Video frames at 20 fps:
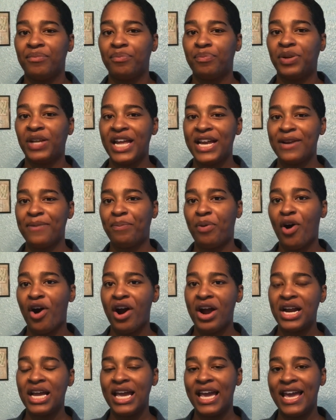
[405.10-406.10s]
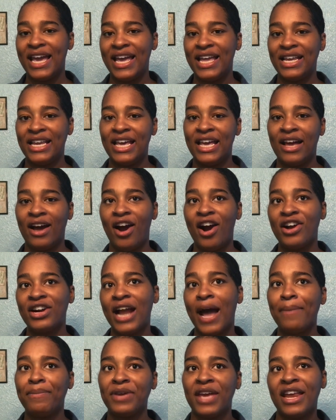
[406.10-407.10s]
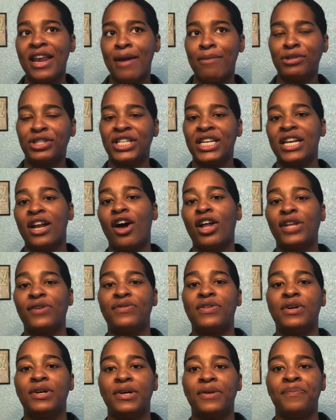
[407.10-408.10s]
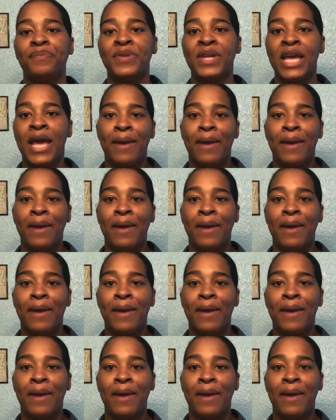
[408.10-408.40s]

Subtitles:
played a part in her not being able to get all of the